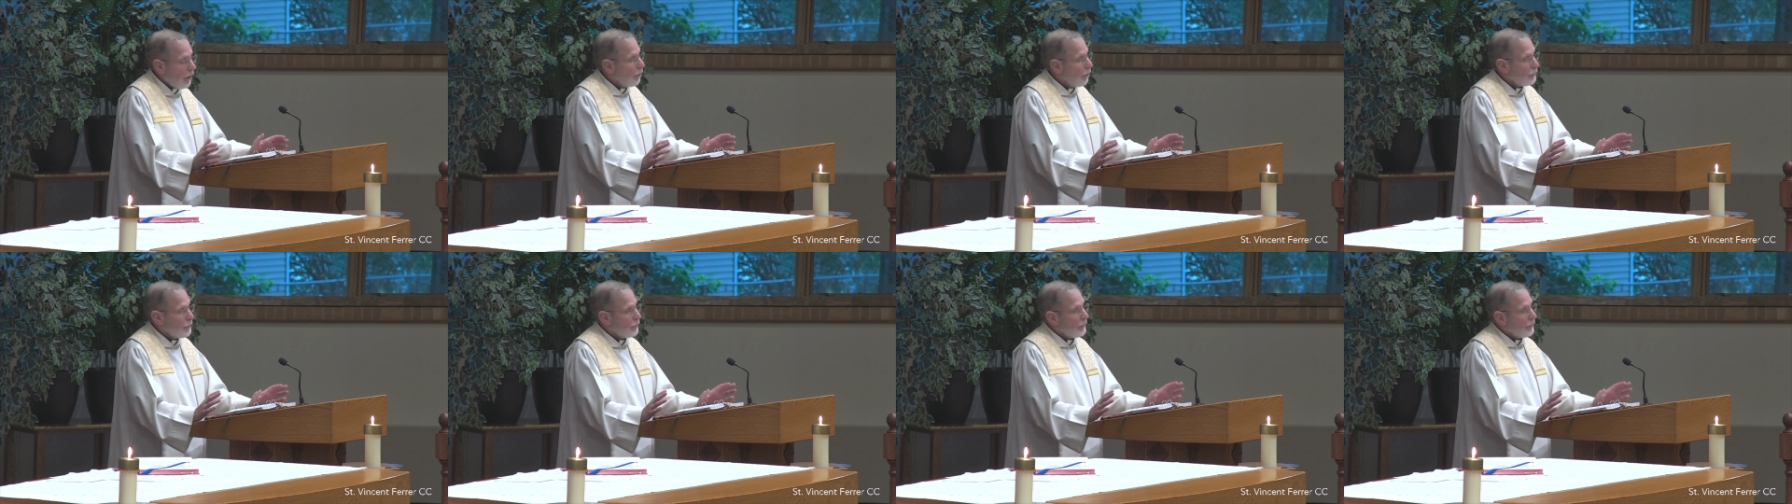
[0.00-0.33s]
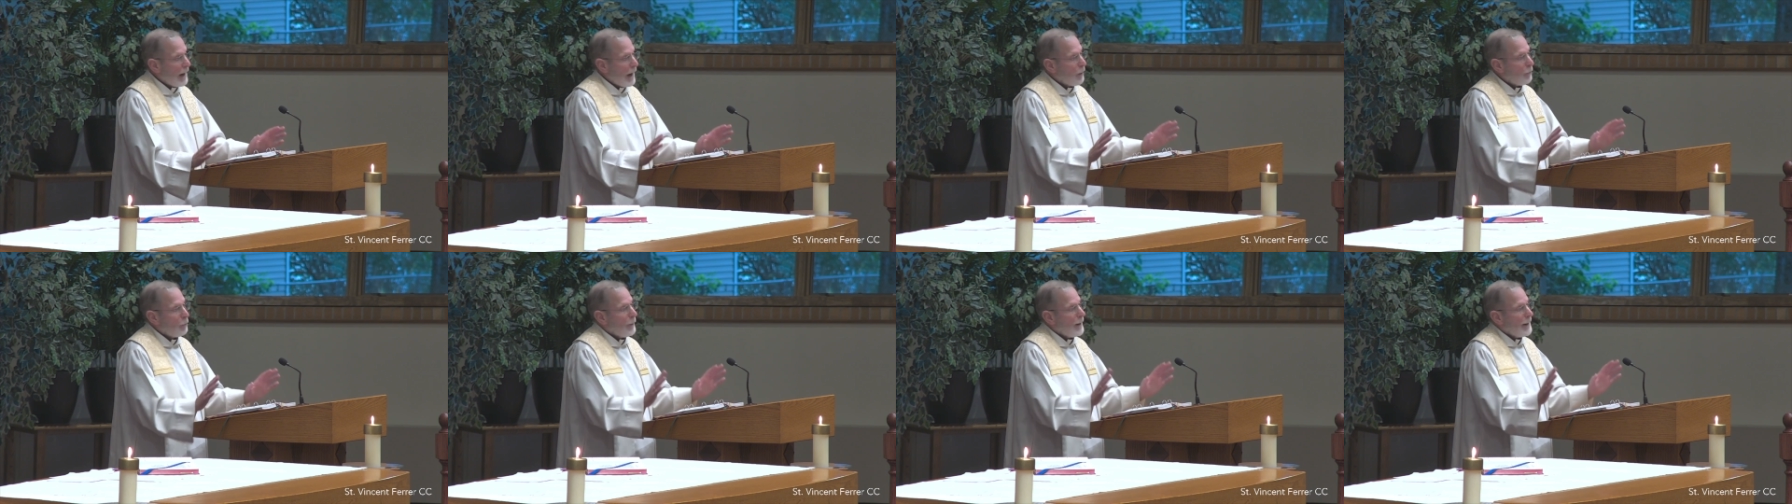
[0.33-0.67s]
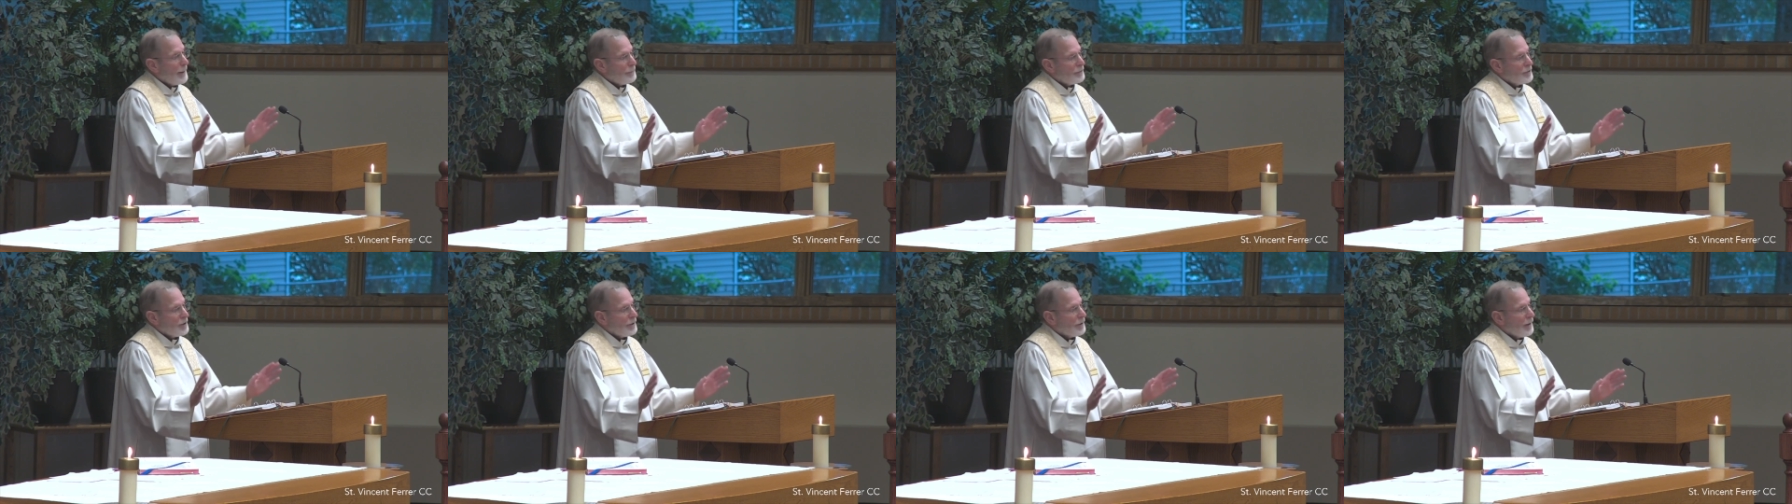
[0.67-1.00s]
oh, do not
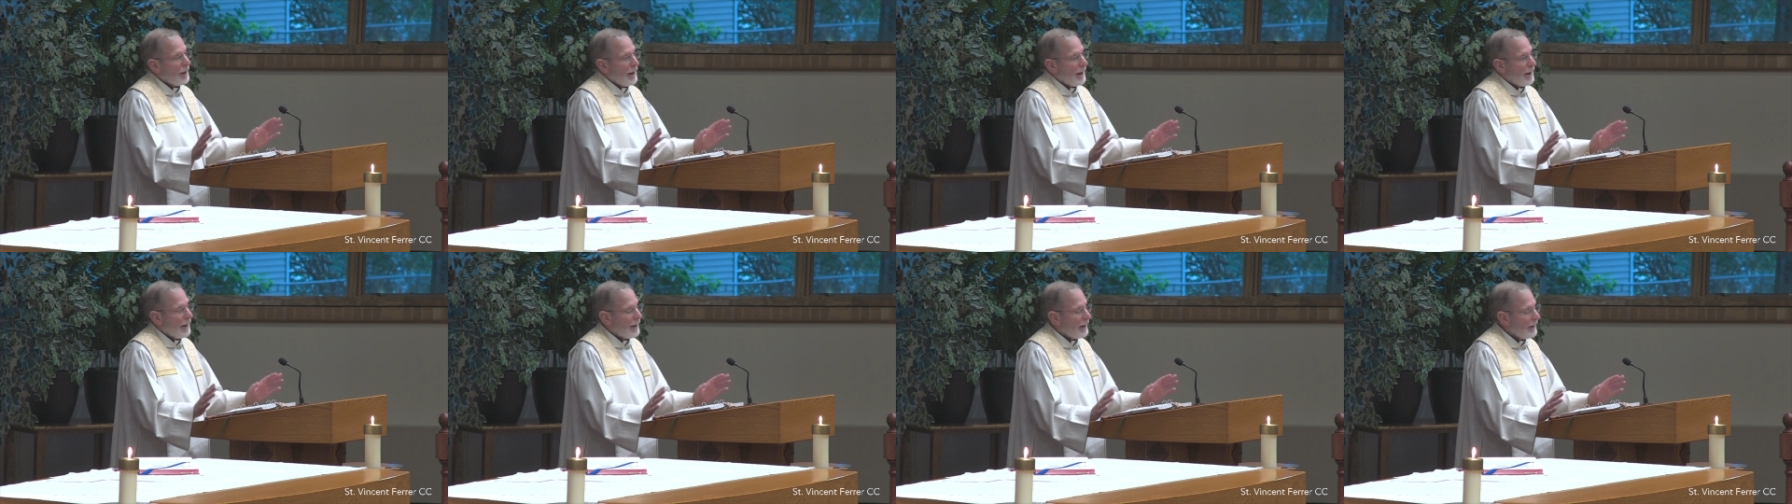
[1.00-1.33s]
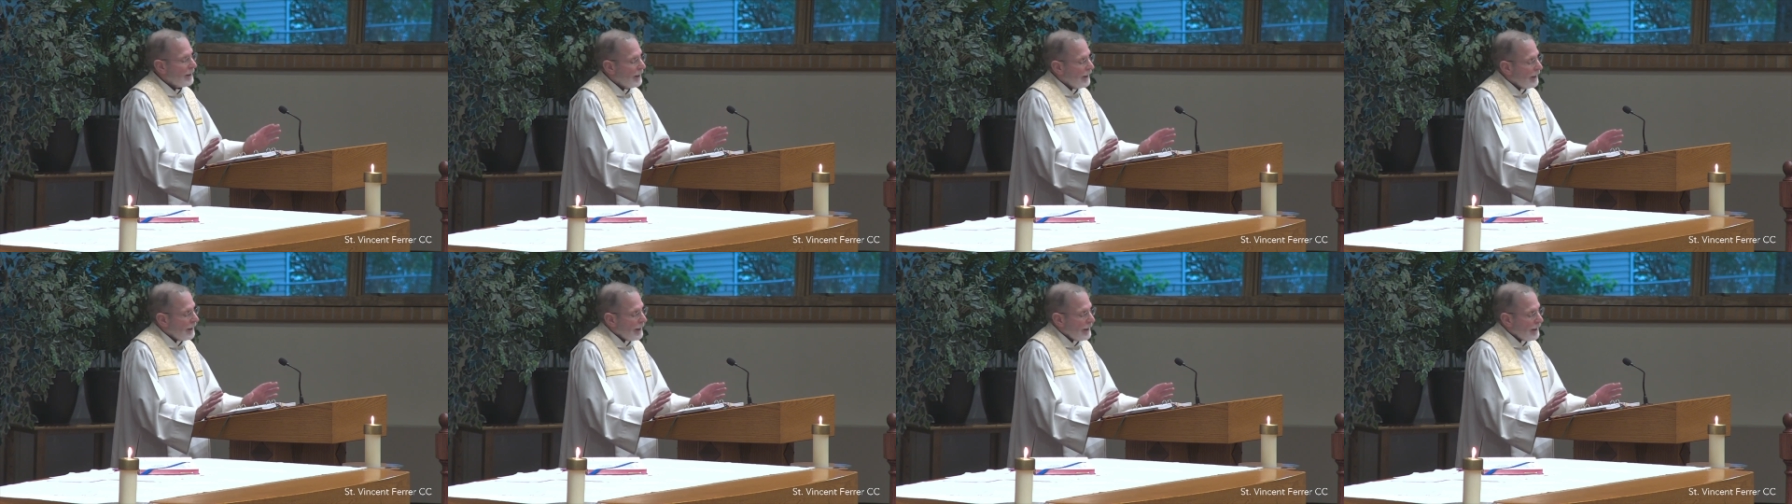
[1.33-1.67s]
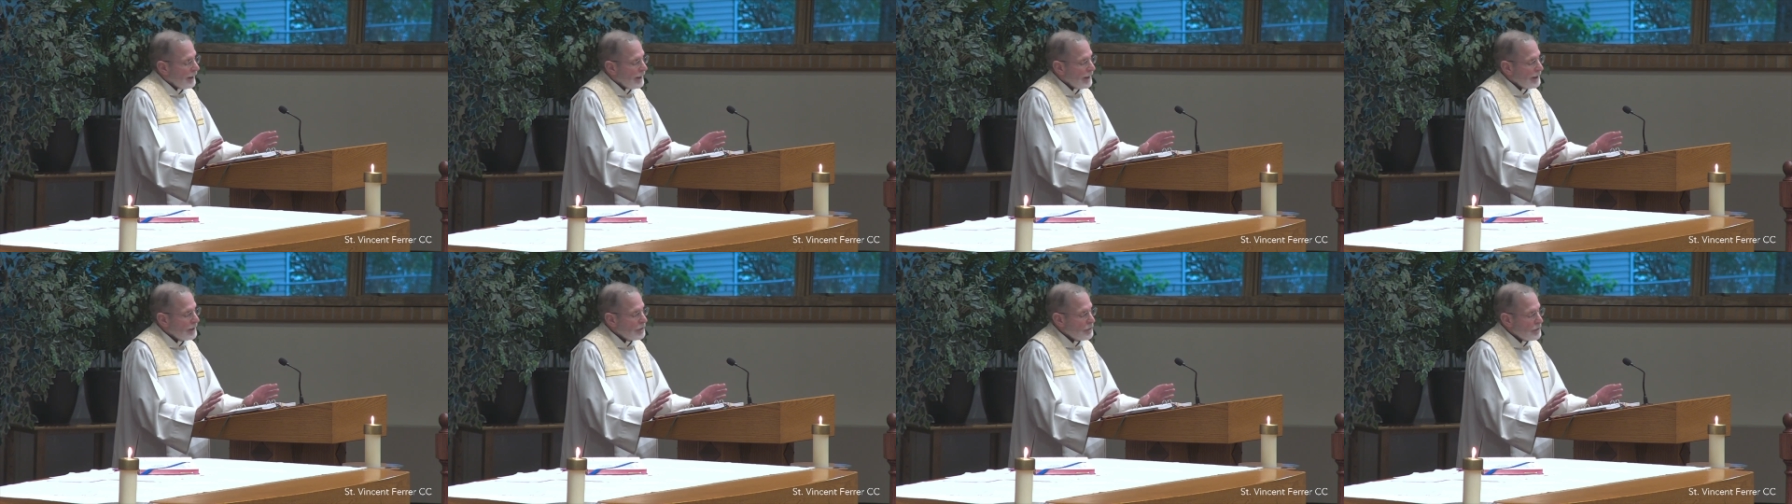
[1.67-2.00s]
weep today,
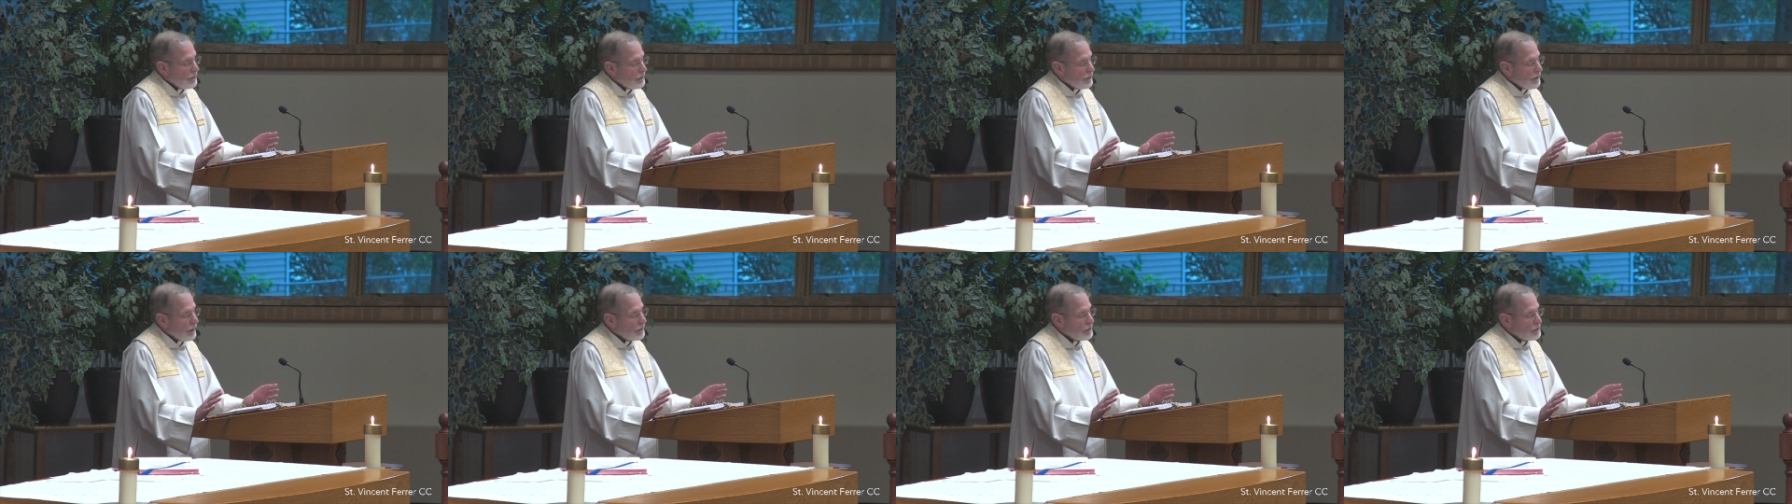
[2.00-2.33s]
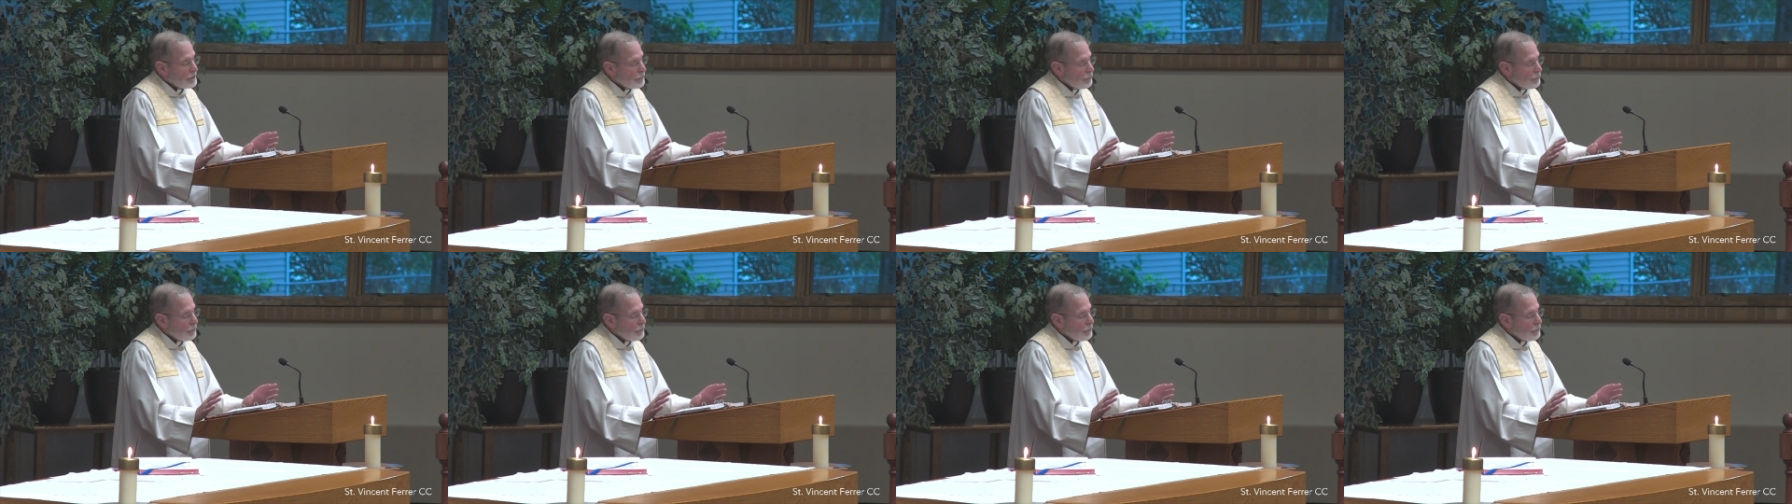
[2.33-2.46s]
eat,